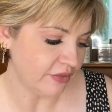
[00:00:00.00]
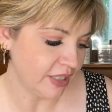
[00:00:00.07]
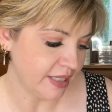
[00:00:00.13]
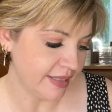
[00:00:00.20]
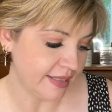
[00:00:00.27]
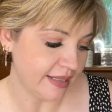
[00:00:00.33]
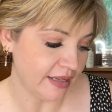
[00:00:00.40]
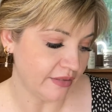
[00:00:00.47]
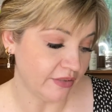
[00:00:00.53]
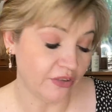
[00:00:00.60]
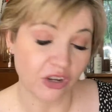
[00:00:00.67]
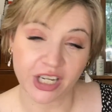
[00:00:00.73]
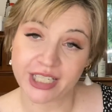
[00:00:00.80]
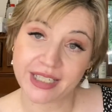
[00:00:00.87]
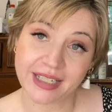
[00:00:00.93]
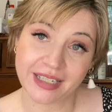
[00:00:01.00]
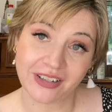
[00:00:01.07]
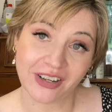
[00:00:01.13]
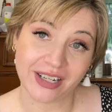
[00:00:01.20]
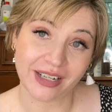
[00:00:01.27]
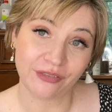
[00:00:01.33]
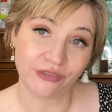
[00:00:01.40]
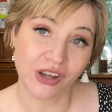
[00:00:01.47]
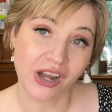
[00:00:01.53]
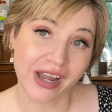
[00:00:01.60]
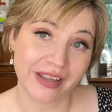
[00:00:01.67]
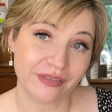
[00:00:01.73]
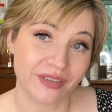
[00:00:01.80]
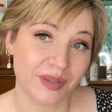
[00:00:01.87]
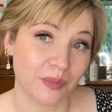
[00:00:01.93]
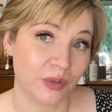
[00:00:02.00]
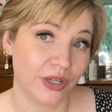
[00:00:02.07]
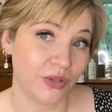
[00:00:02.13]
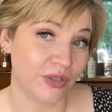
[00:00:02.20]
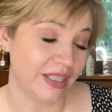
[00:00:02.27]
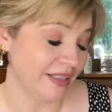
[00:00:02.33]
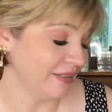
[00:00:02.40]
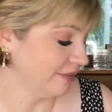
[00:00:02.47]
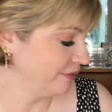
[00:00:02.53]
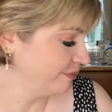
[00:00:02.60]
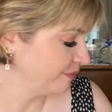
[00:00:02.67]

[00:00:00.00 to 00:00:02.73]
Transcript: instead of $19.95, so pretty good deal.